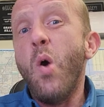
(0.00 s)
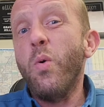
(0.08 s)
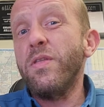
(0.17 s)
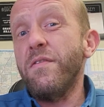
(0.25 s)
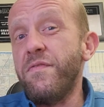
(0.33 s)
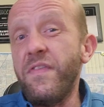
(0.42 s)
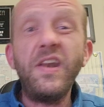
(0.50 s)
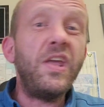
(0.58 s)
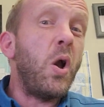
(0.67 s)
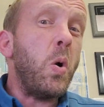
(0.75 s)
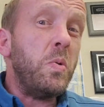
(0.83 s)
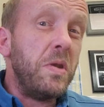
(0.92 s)
where the
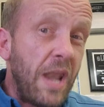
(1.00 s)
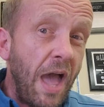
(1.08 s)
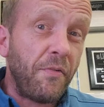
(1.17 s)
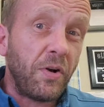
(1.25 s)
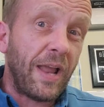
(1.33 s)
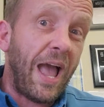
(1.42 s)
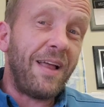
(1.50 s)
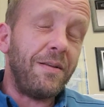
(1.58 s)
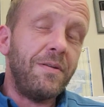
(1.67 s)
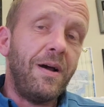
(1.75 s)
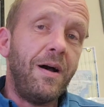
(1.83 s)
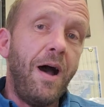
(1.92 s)
video never got
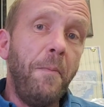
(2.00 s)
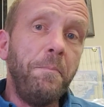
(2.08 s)
uh,